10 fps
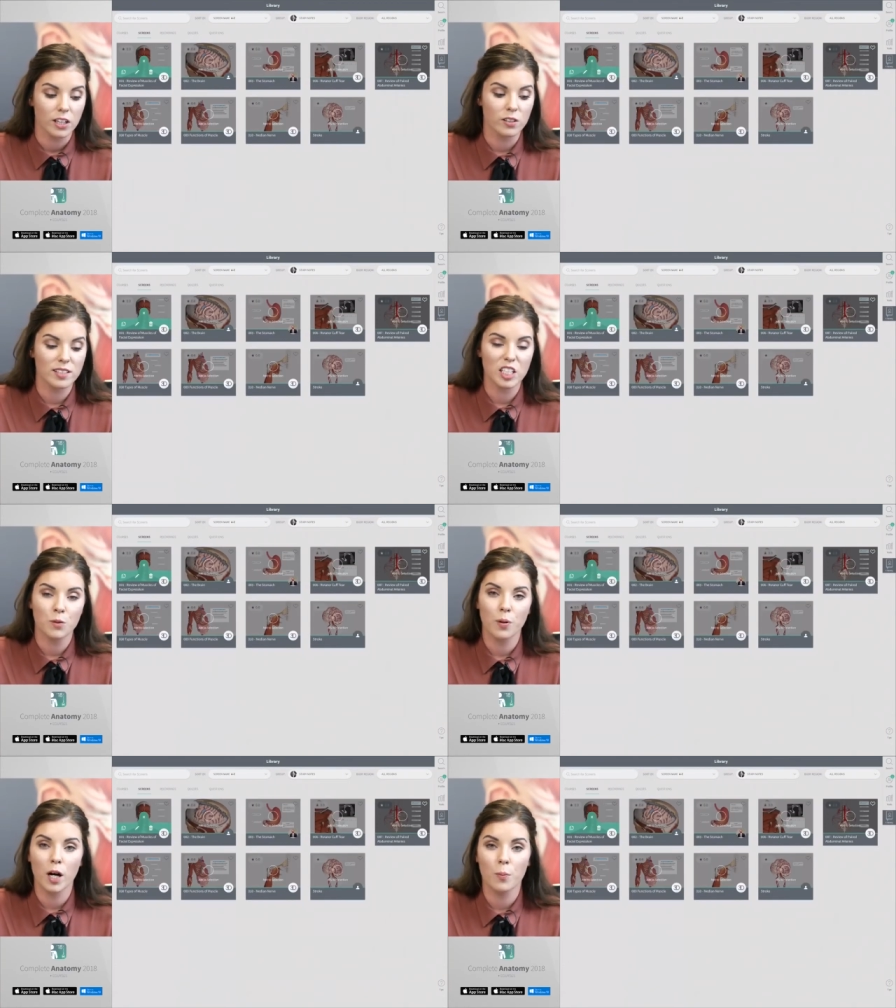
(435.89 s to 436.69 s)
you'll see
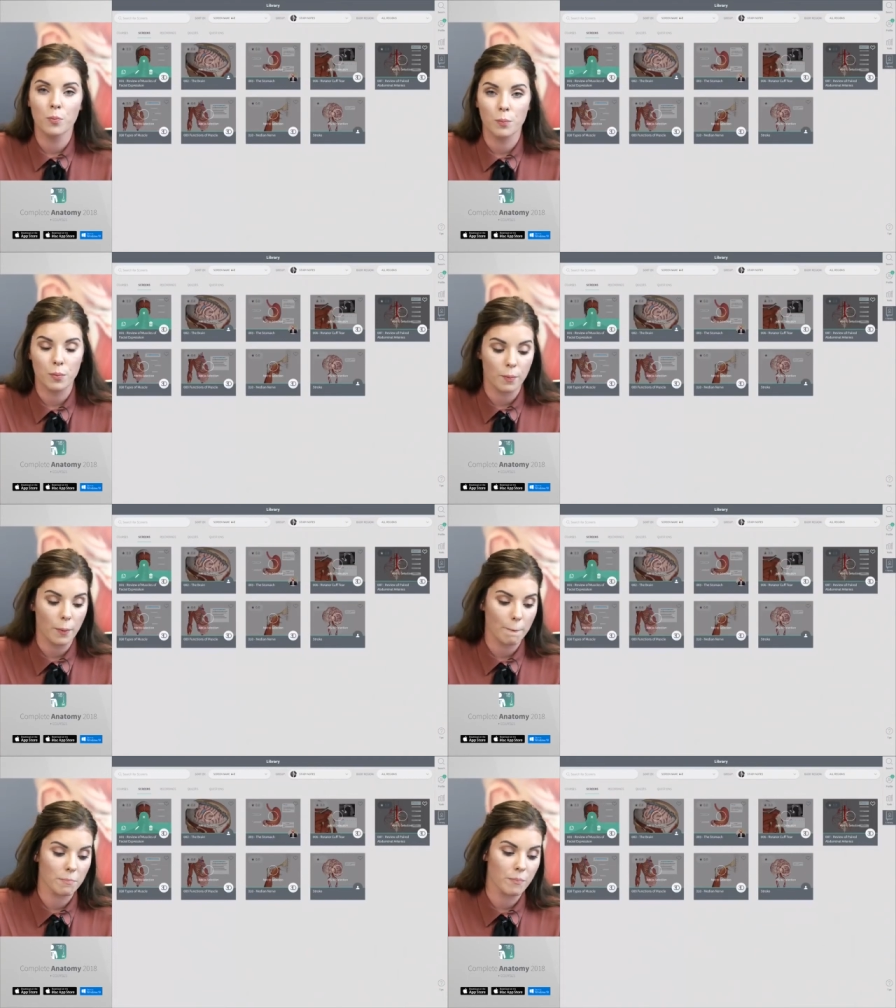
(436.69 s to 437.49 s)
a pop-up
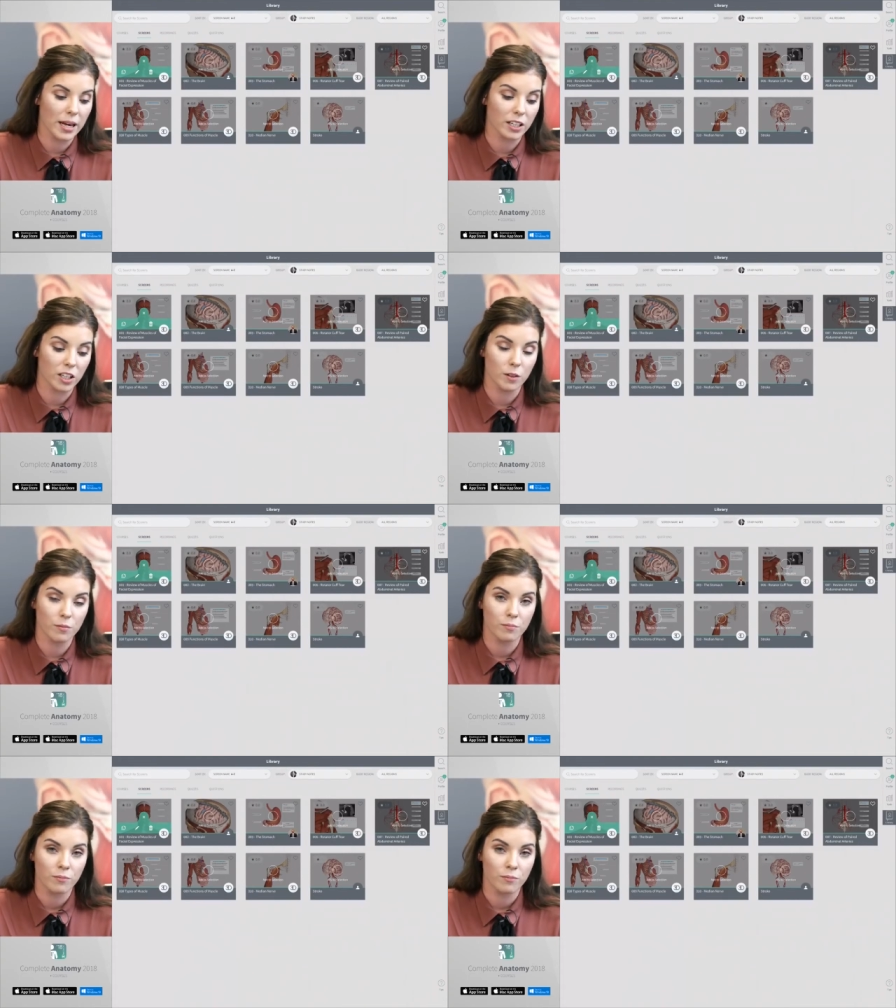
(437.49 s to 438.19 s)
menu